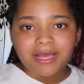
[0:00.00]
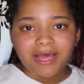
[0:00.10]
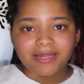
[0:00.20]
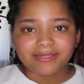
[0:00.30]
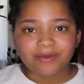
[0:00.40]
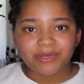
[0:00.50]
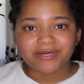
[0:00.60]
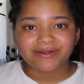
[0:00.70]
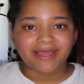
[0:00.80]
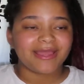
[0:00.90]
I like that
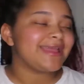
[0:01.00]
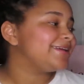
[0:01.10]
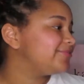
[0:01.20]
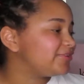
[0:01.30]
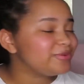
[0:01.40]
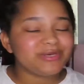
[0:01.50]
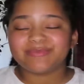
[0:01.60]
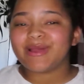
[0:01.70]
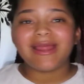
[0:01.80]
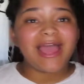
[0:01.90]
better. Okay, for the
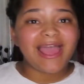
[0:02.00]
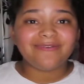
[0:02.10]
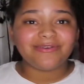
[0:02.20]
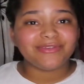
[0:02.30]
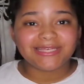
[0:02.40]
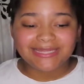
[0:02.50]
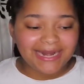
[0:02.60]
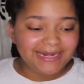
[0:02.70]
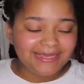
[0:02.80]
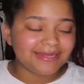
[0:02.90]
most part, I have everything
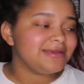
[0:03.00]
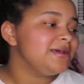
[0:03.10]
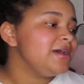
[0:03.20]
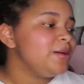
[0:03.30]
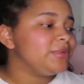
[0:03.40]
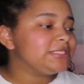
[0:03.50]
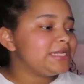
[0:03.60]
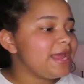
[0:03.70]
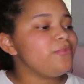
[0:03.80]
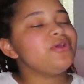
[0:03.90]
that I need. But
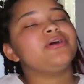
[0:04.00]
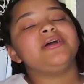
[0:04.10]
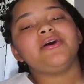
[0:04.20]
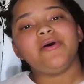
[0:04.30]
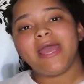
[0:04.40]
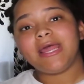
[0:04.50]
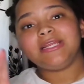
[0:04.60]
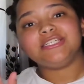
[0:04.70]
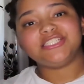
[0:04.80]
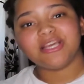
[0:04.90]
today we're gonna go ahead
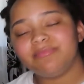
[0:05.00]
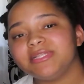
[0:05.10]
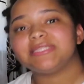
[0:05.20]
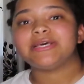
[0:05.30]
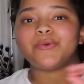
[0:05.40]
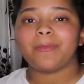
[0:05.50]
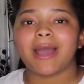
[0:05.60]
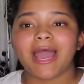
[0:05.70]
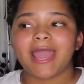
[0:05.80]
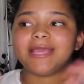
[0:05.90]
and jump into
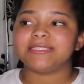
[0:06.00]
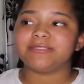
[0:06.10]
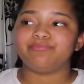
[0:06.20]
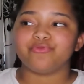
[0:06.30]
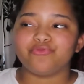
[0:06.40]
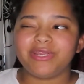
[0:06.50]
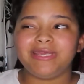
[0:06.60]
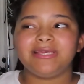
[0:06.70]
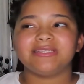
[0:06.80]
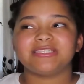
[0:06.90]
my
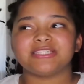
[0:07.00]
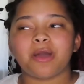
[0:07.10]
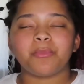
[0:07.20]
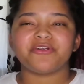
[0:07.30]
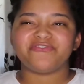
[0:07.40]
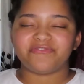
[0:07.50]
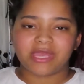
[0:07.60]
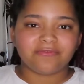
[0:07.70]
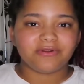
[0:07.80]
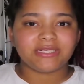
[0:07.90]
spring summer
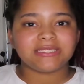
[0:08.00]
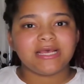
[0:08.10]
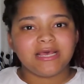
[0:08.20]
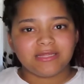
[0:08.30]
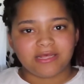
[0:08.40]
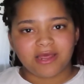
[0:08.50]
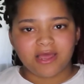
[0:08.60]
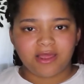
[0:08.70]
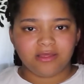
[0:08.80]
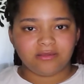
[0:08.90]
favorites that
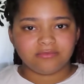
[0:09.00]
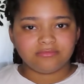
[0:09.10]
I